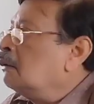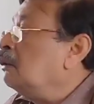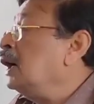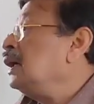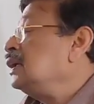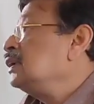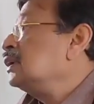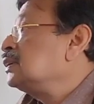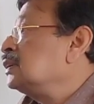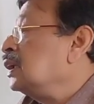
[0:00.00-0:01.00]
Why it is
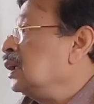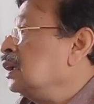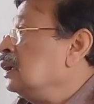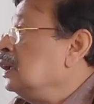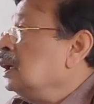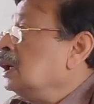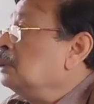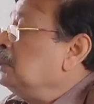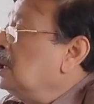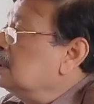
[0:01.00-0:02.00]
necessary?
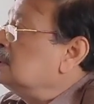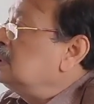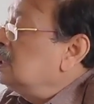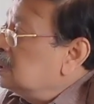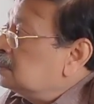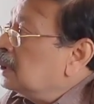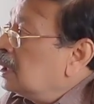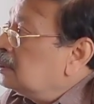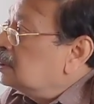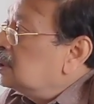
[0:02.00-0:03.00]
Because these
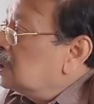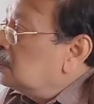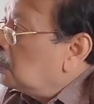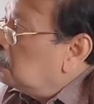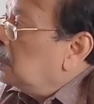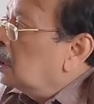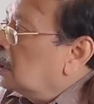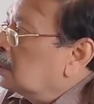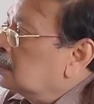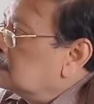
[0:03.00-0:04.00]
values are normal.